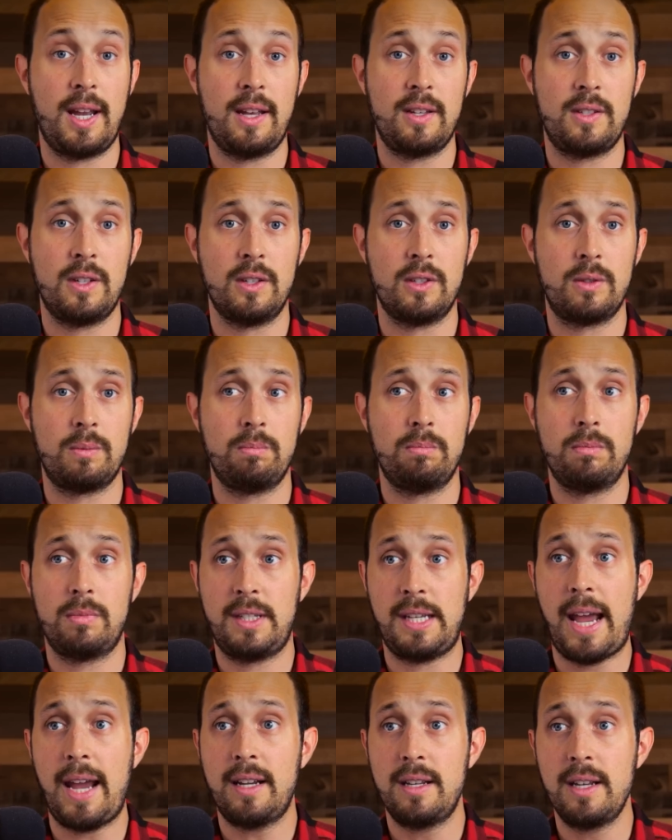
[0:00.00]
guess is
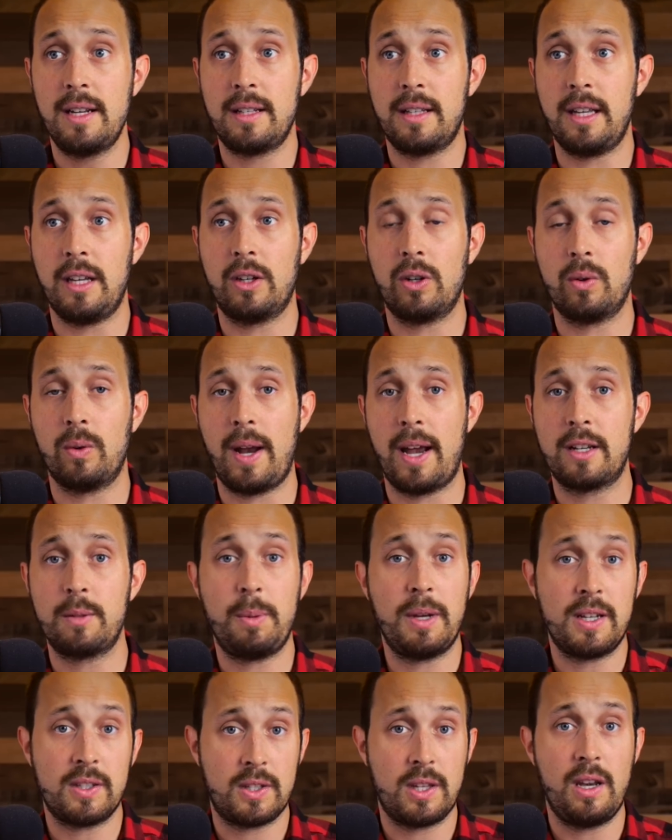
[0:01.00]
technically correct
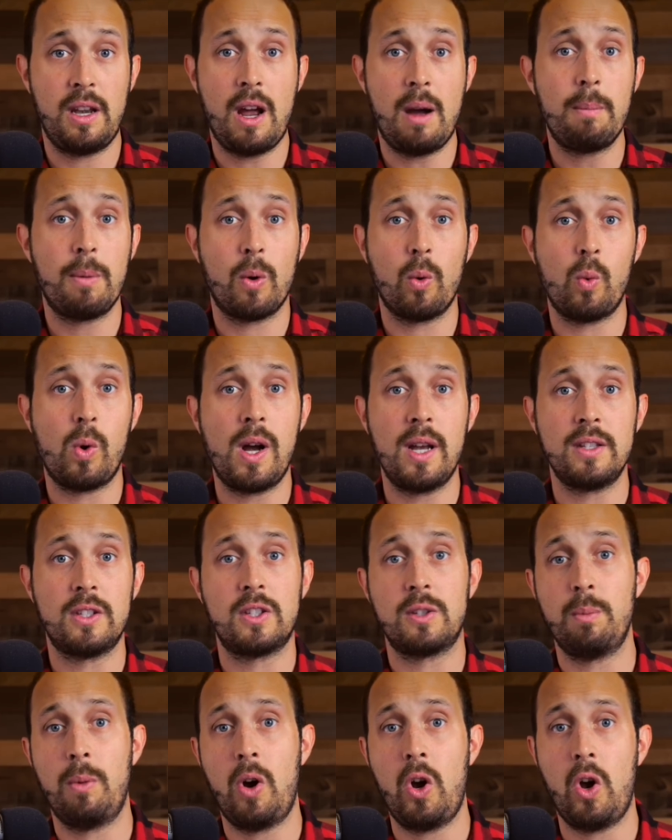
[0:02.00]
because the number was
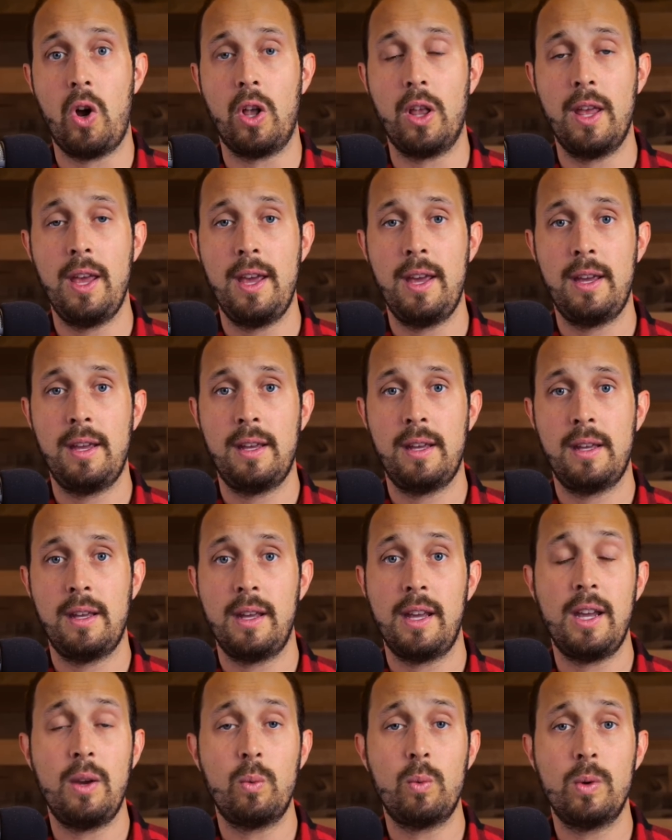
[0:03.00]
small.
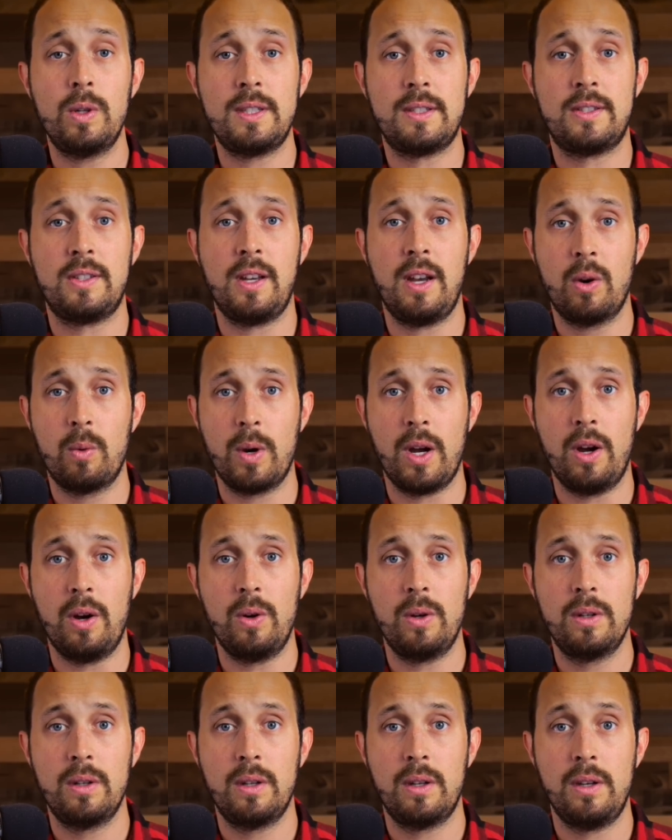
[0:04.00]
It was
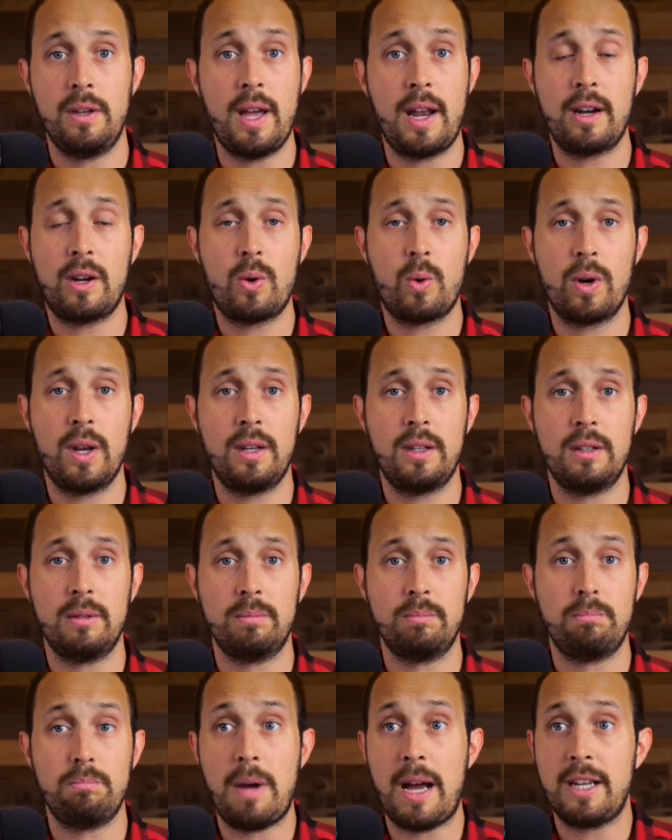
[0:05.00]
zero, not according
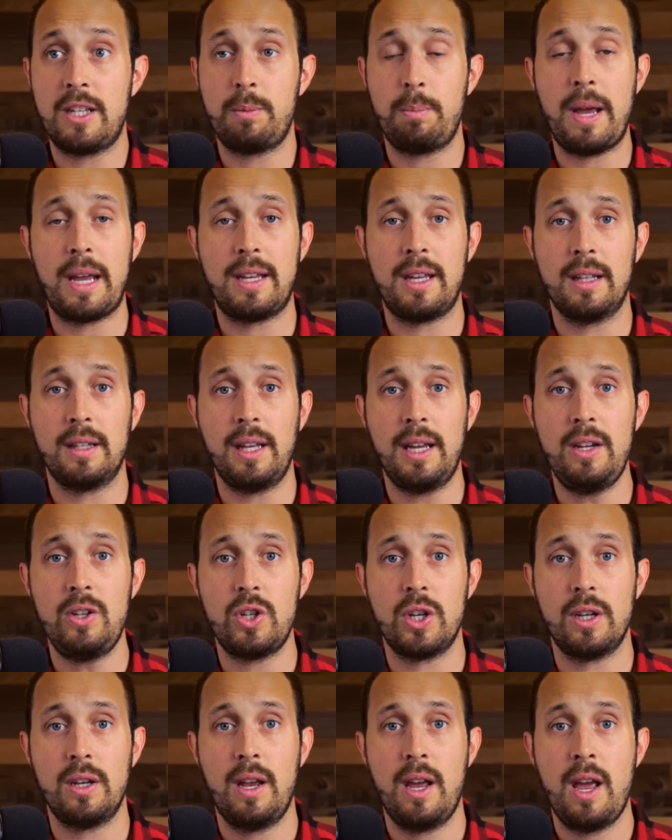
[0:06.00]
to my
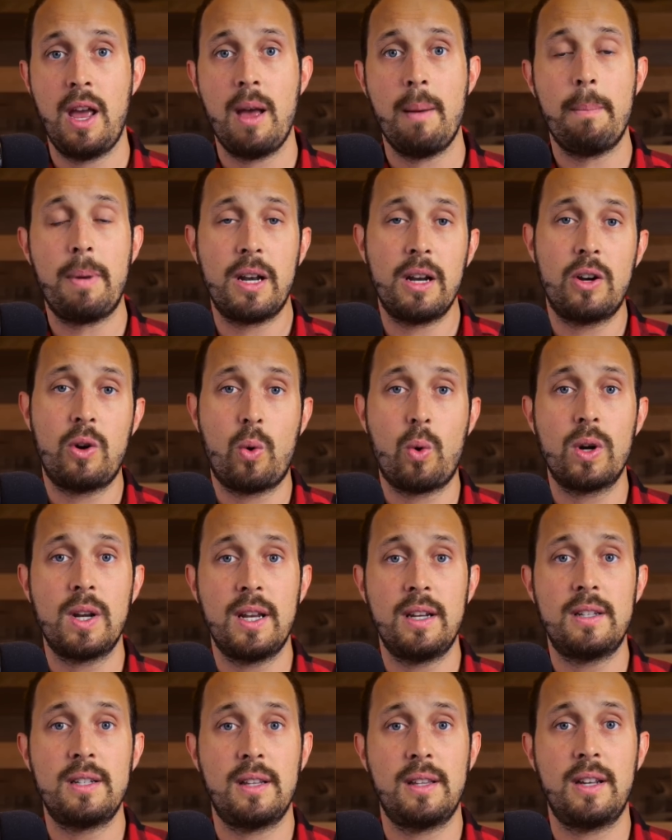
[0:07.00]
speculation, but
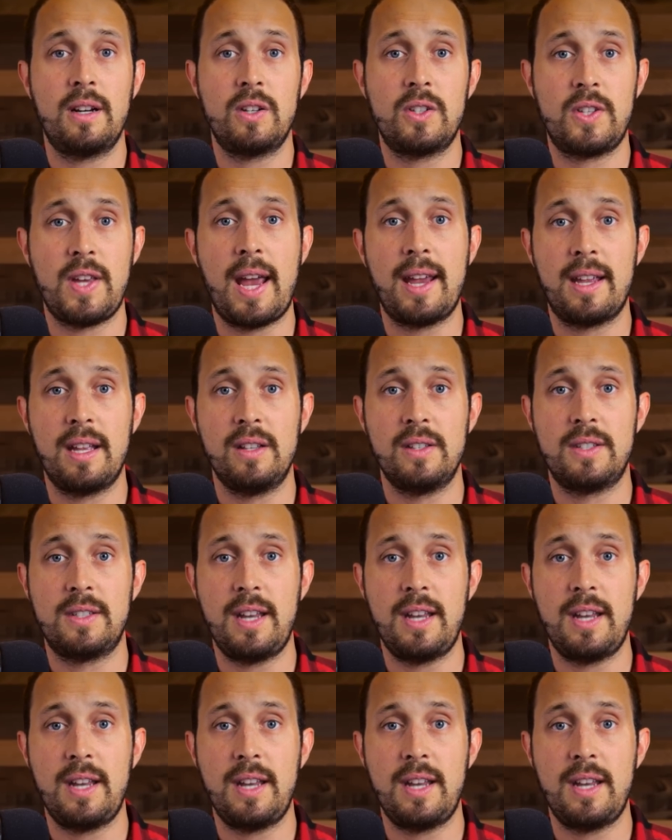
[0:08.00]
according to their second